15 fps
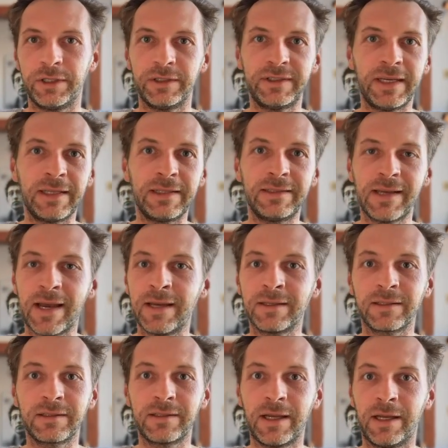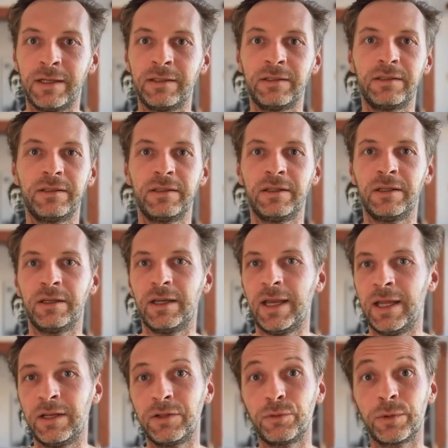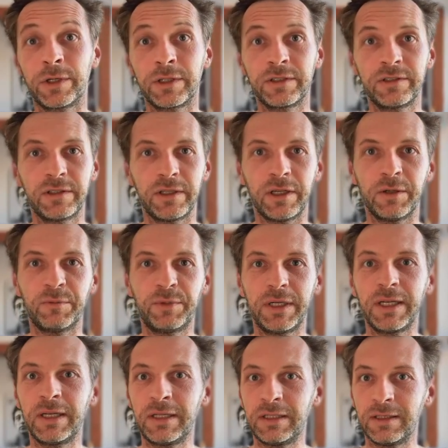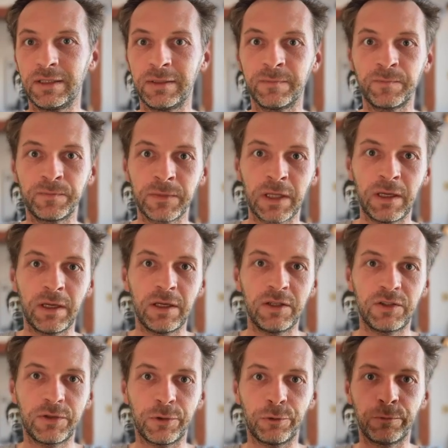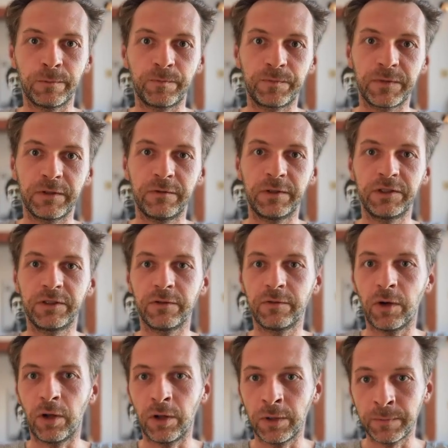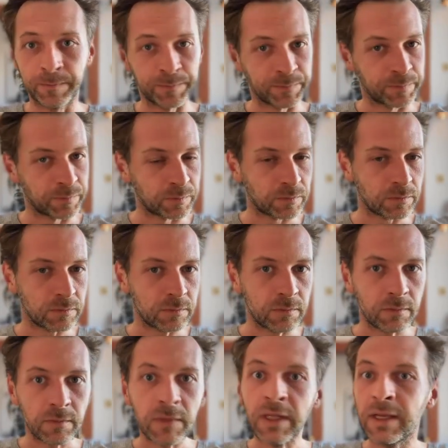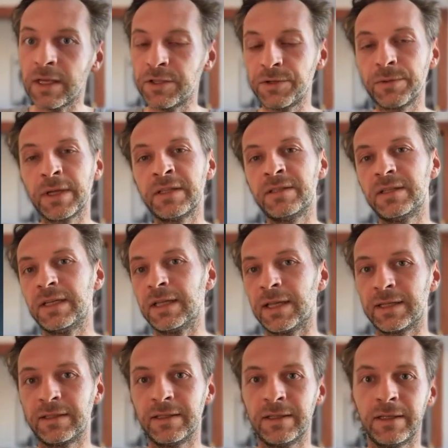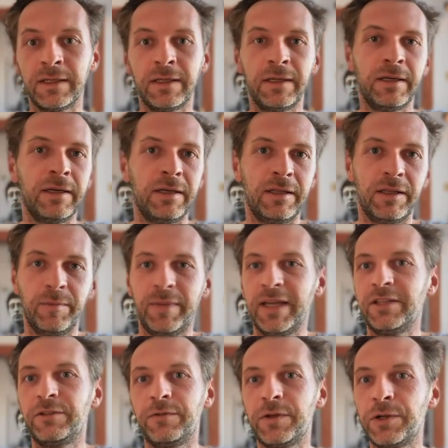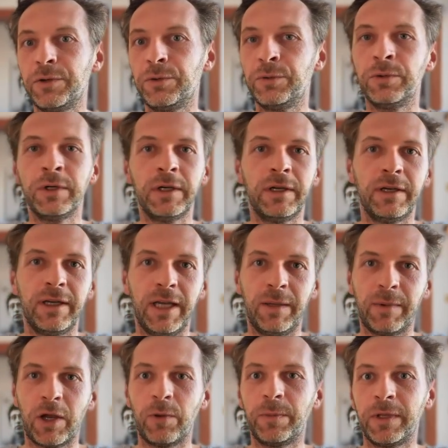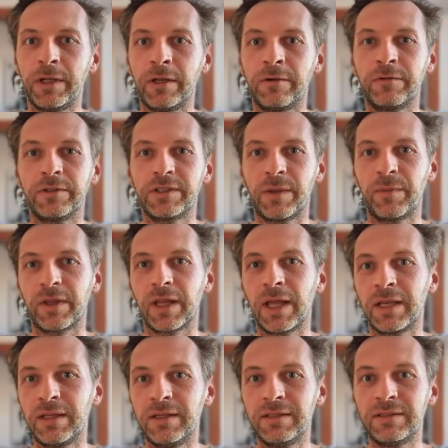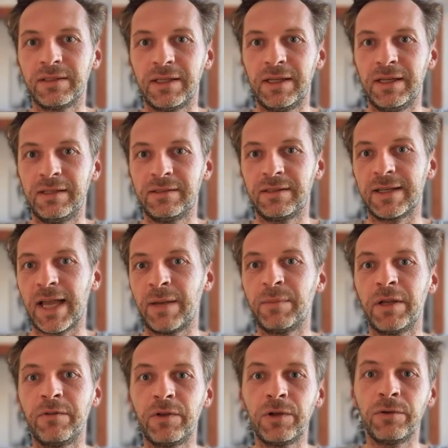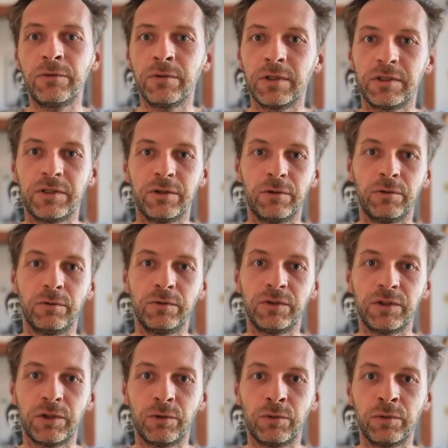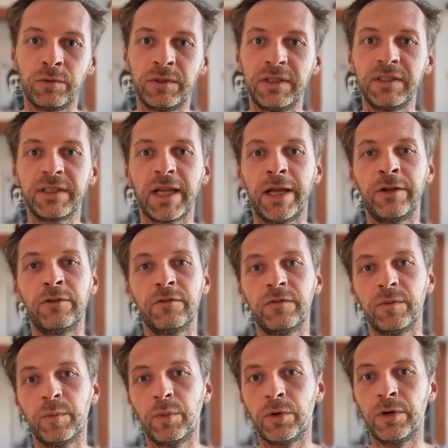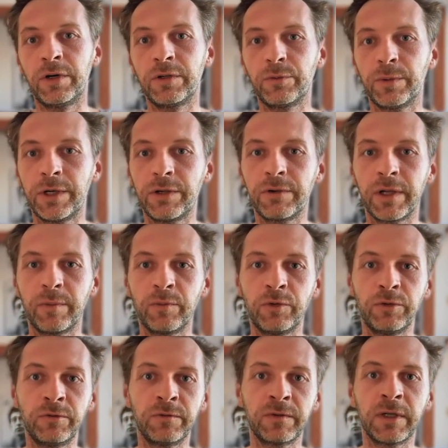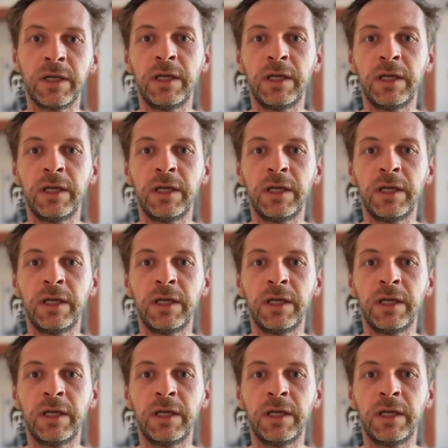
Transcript: daily tasks, and it works pretty neatly. So first of all, as you can see, like the best view, in my opinion, for something like this is the Kanban view. So this kind of board where you can move